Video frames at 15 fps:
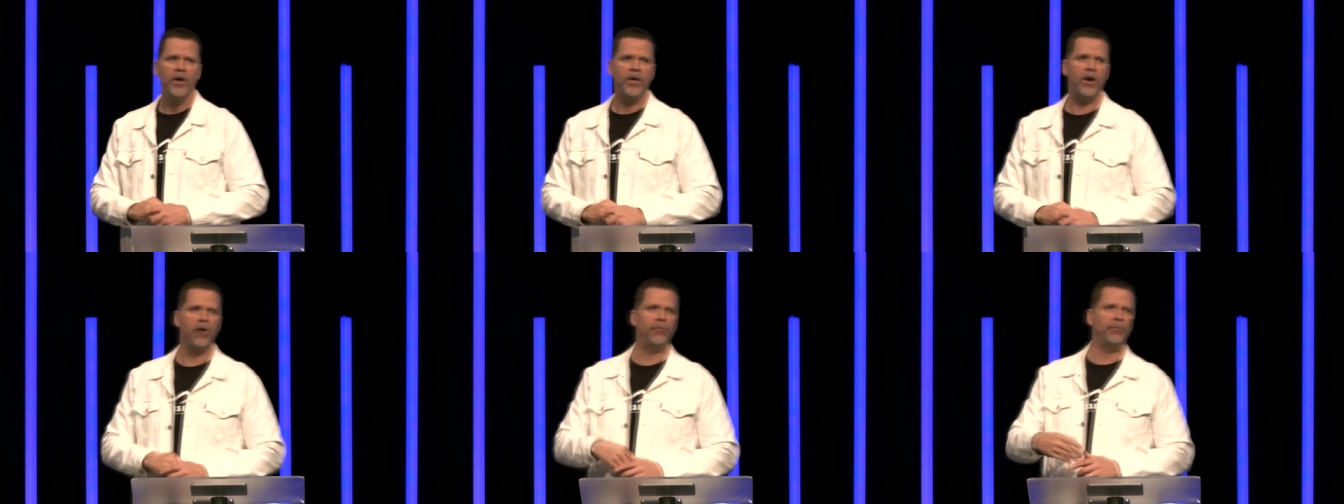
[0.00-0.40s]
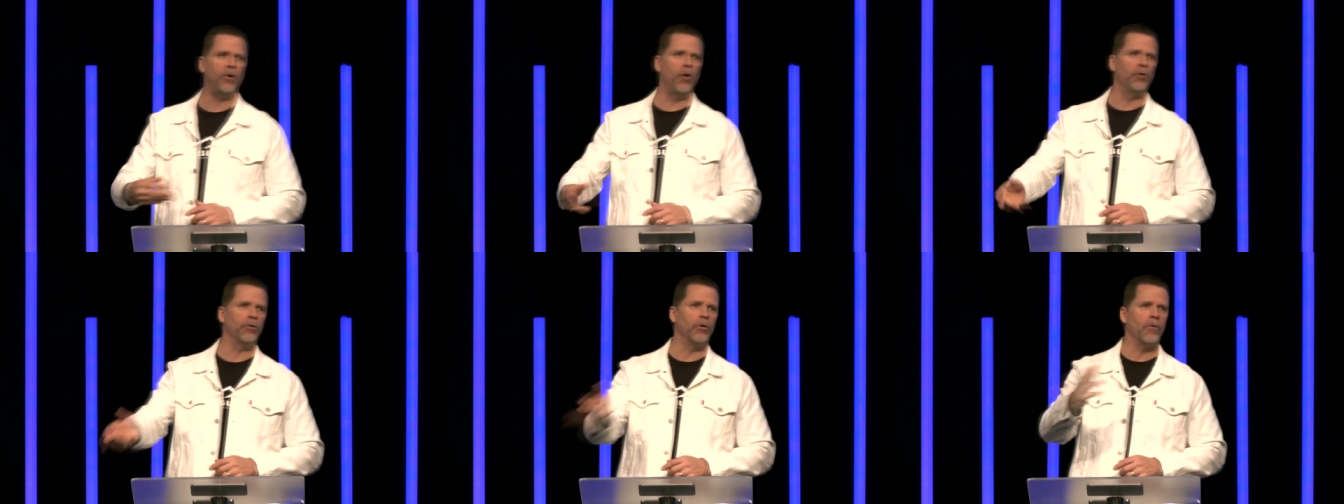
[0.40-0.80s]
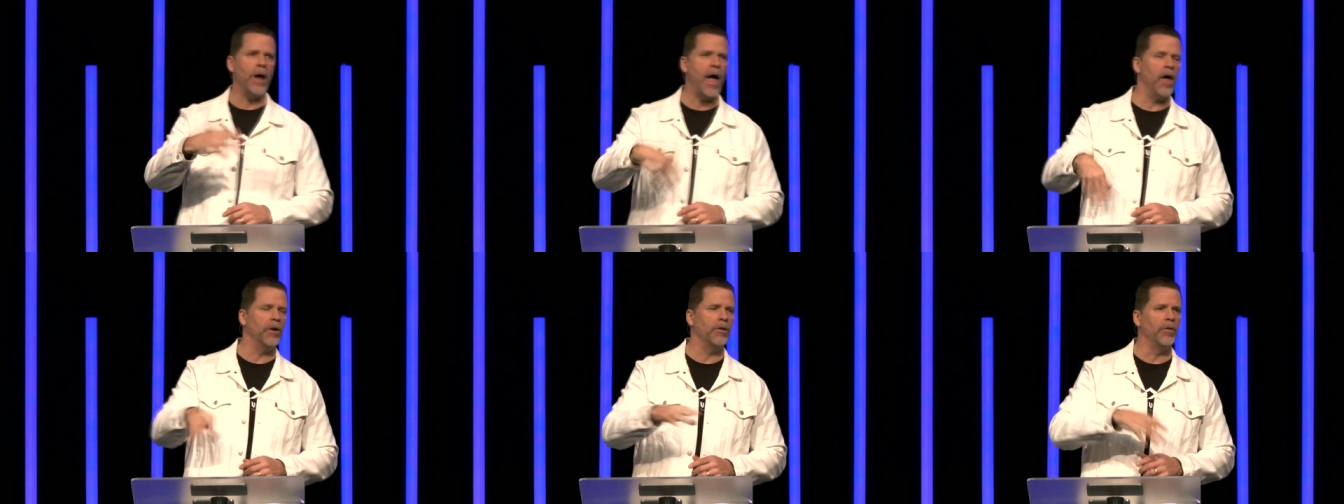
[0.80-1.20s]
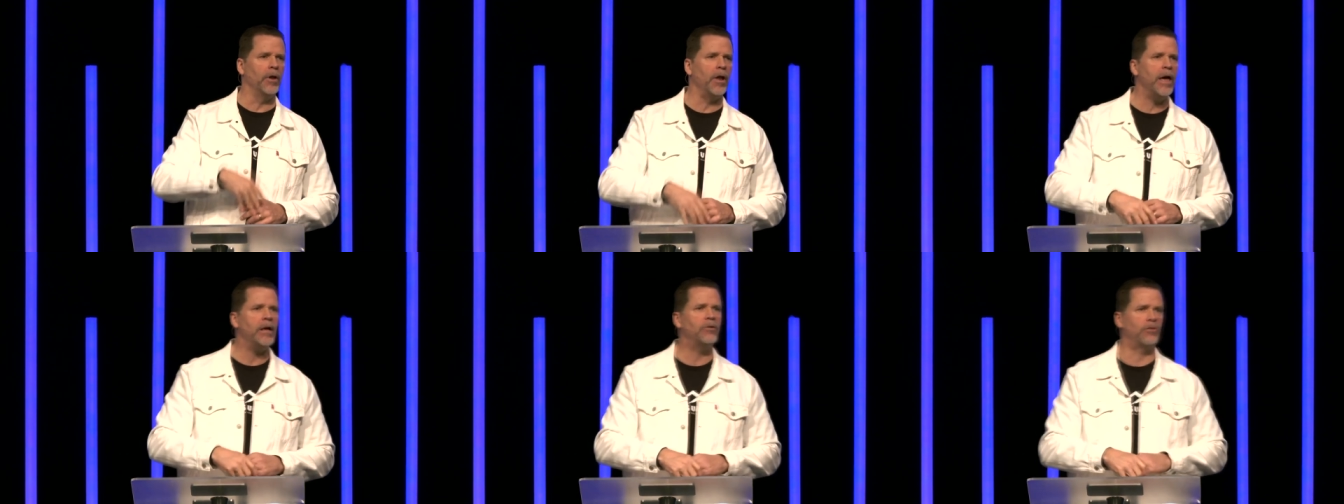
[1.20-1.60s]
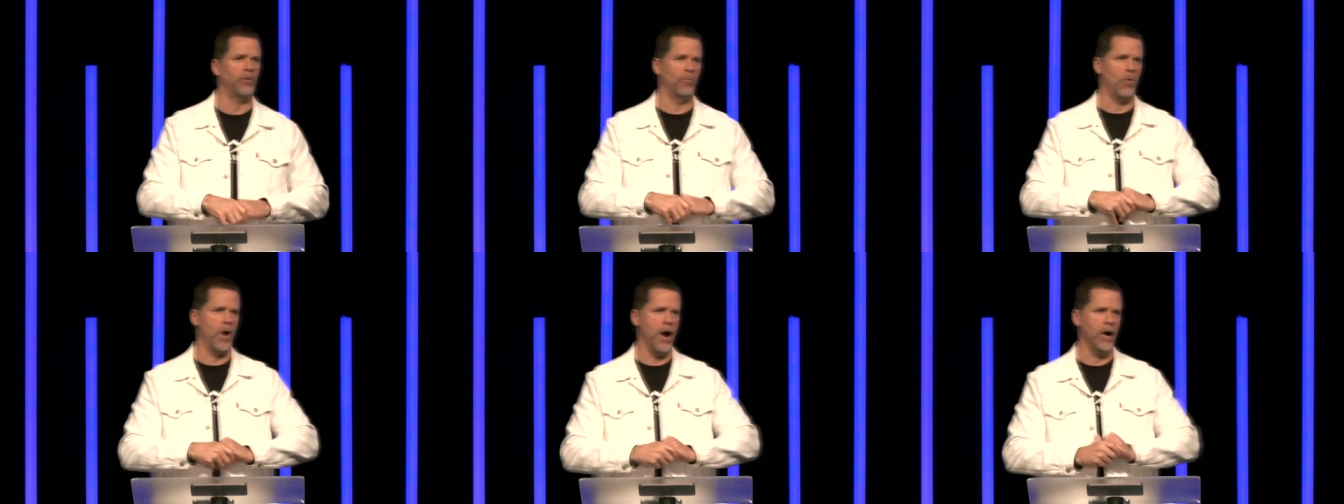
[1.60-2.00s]
you know, floating around in the lake
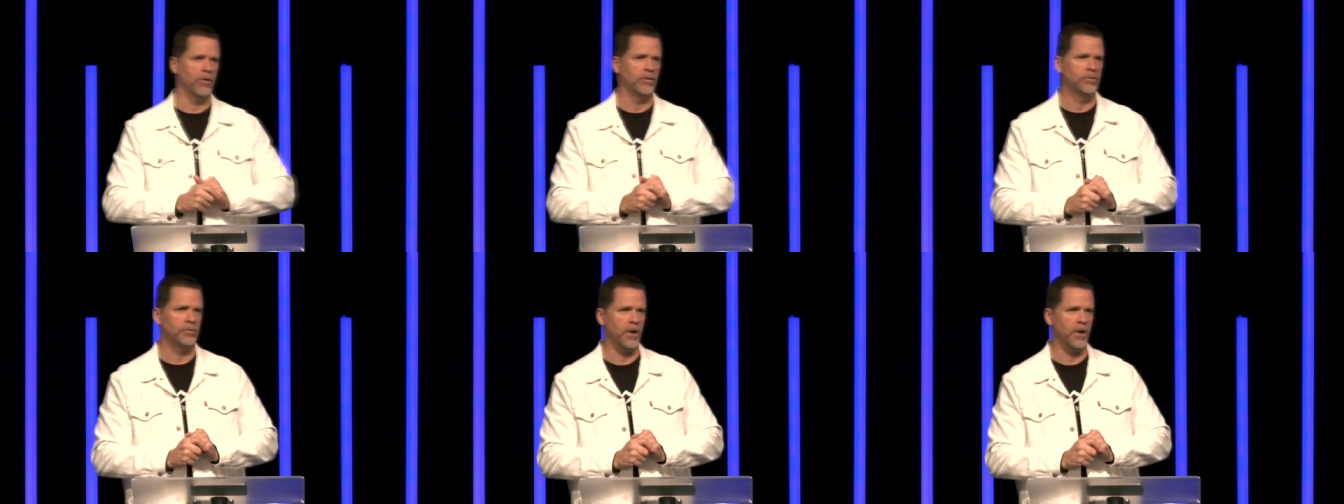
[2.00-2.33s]
somewhere,